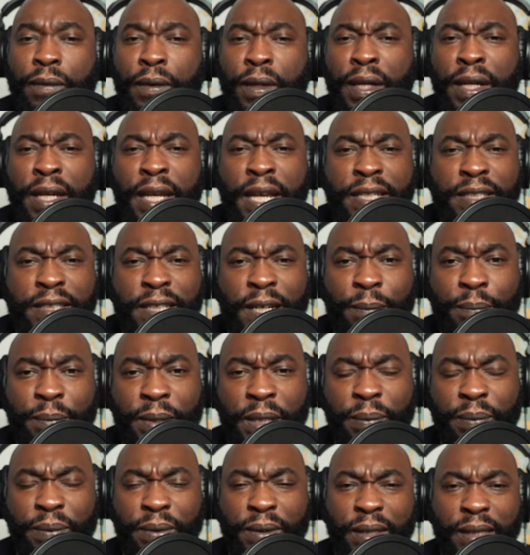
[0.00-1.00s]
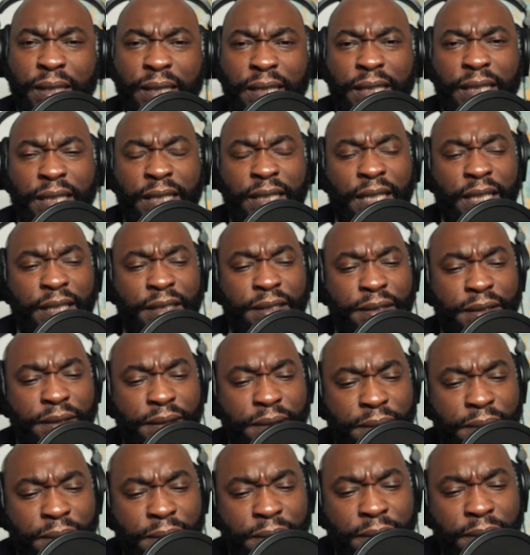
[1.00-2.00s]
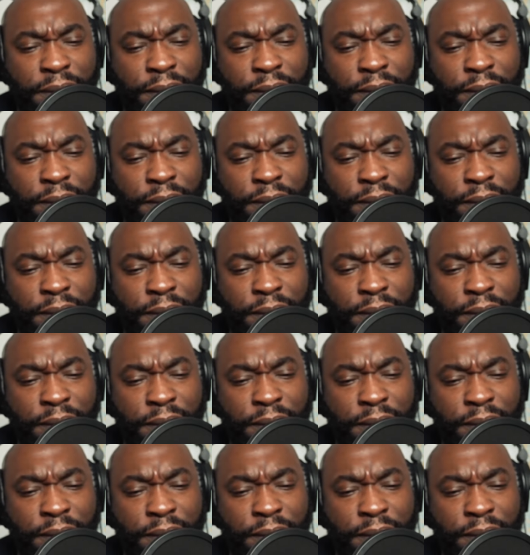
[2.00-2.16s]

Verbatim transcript: And that's how people are looking at you